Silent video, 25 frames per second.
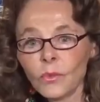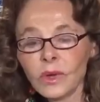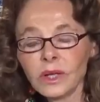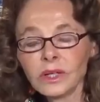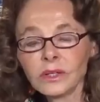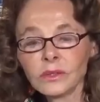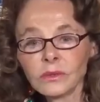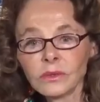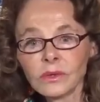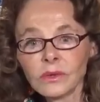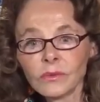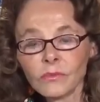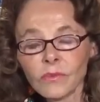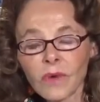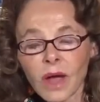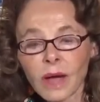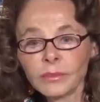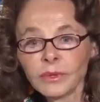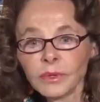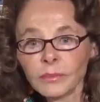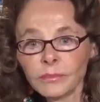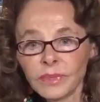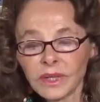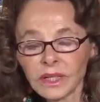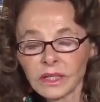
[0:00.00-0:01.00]
when
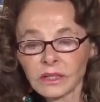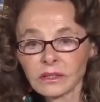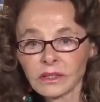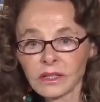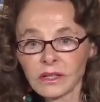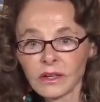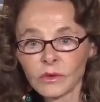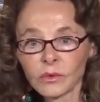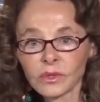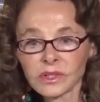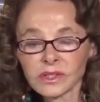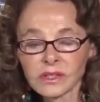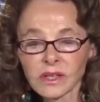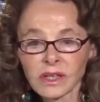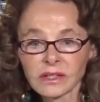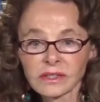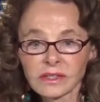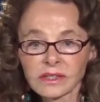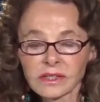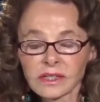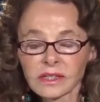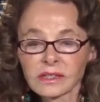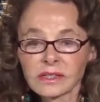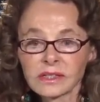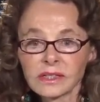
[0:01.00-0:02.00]
Robert Bigelow was on
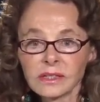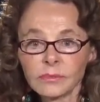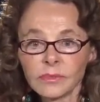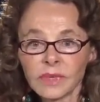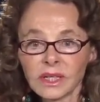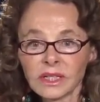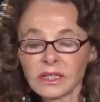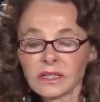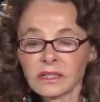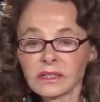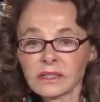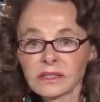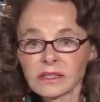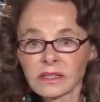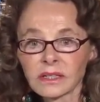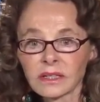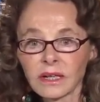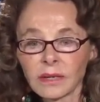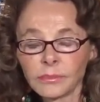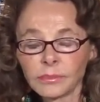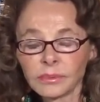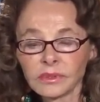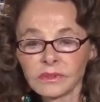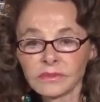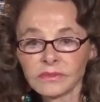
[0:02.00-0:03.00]
60 Minutes a
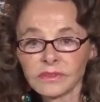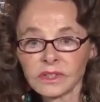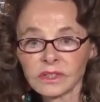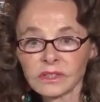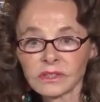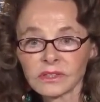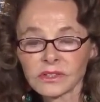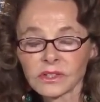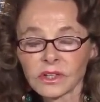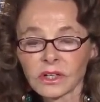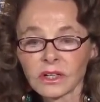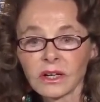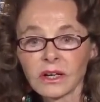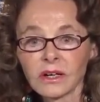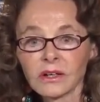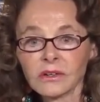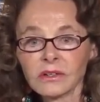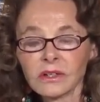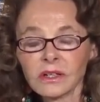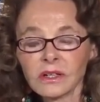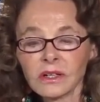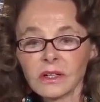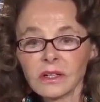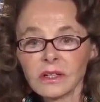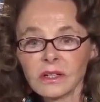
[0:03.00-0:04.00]
couple of years ago
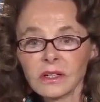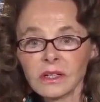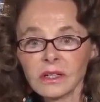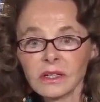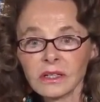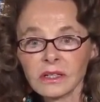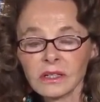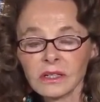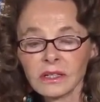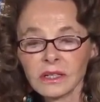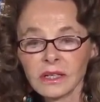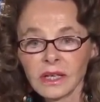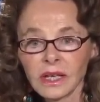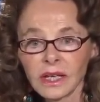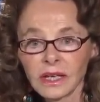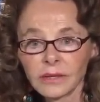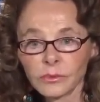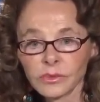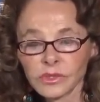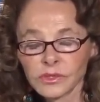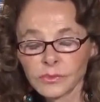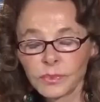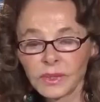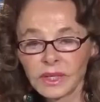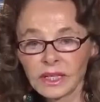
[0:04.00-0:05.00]
and
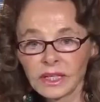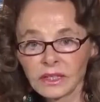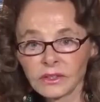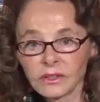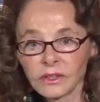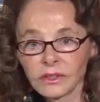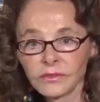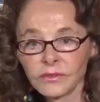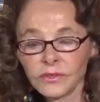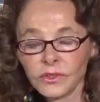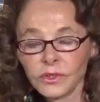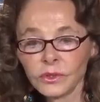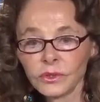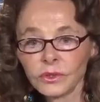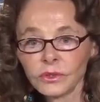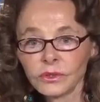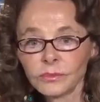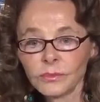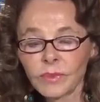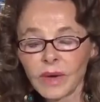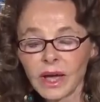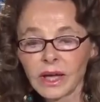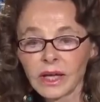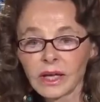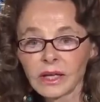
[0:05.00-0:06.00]
was being
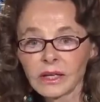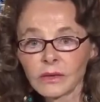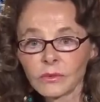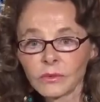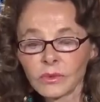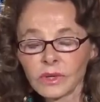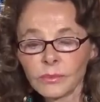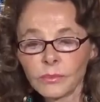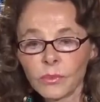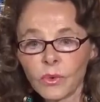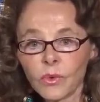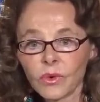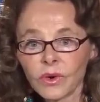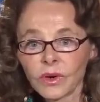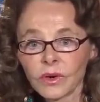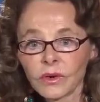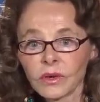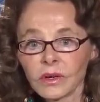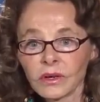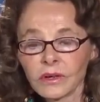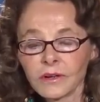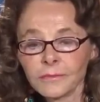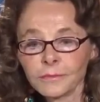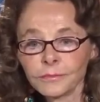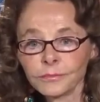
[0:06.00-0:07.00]
interviewed by a
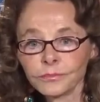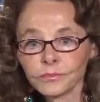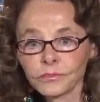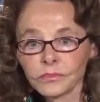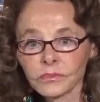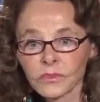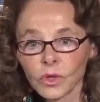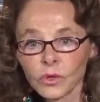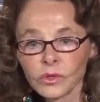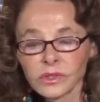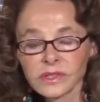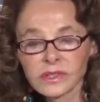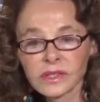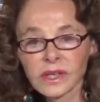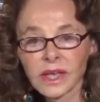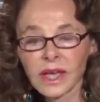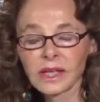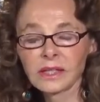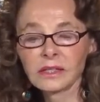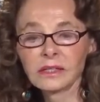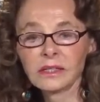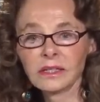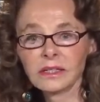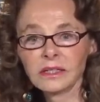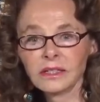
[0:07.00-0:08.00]
reporter who
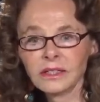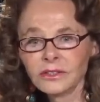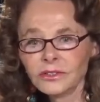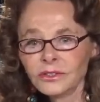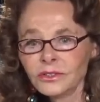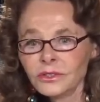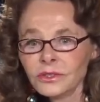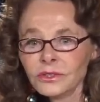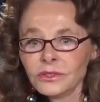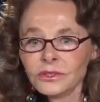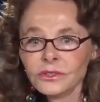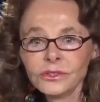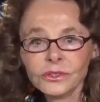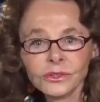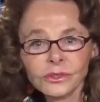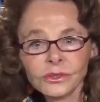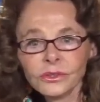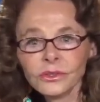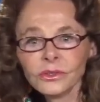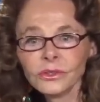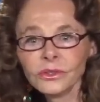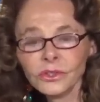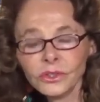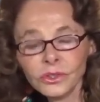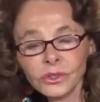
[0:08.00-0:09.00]
said,
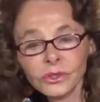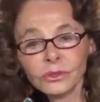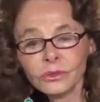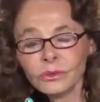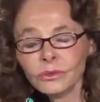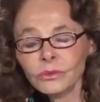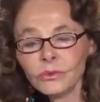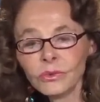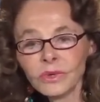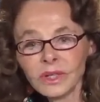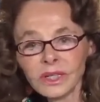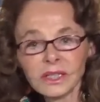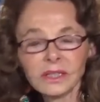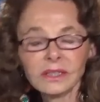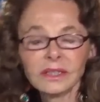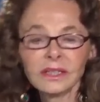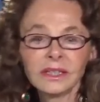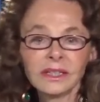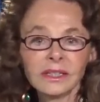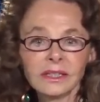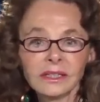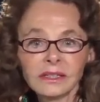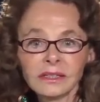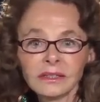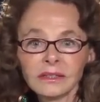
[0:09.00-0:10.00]
do you
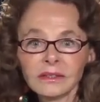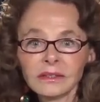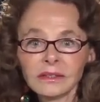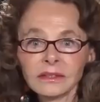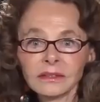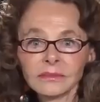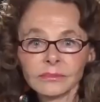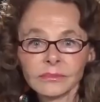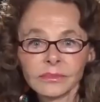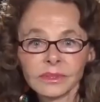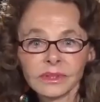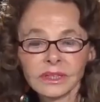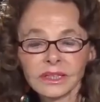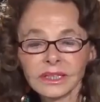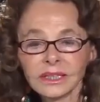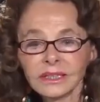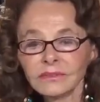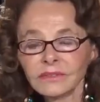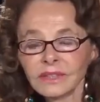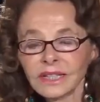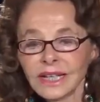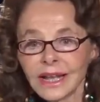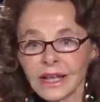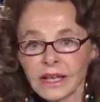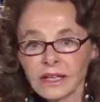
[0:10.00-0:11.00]
really
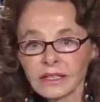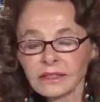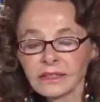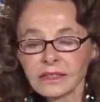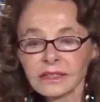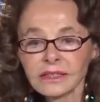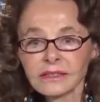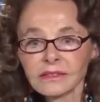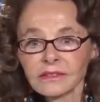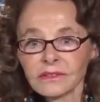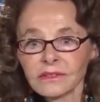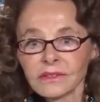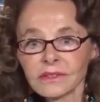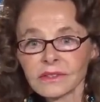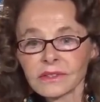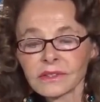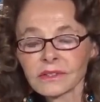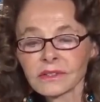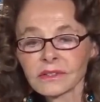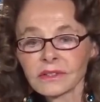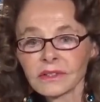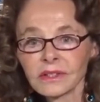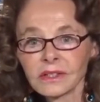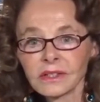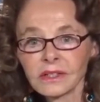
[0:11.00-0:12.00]
believe in aliens?